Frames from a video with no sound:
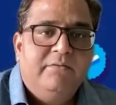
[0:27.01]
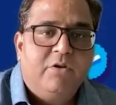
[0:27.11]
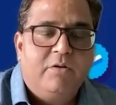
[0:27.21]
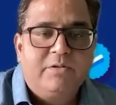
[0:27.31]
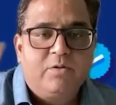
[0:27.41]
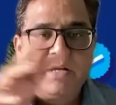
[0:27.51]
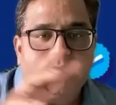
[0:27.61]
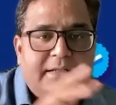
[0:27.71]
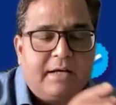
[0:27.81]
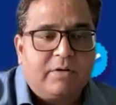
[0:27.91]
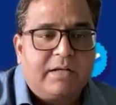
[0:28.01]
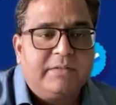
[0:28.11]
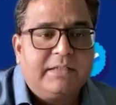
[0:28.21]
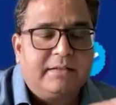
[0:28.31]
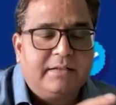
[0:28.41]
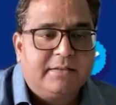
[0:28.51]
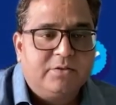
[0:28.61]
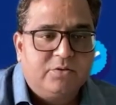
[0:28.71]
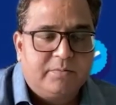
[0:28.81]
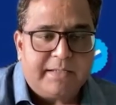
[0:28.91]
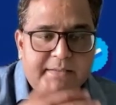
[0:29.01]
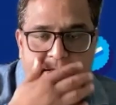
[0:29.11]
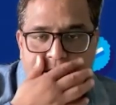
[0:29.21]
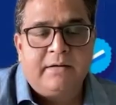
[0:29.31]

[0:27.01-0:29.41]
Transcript: We always look at that, how can we increase the user base?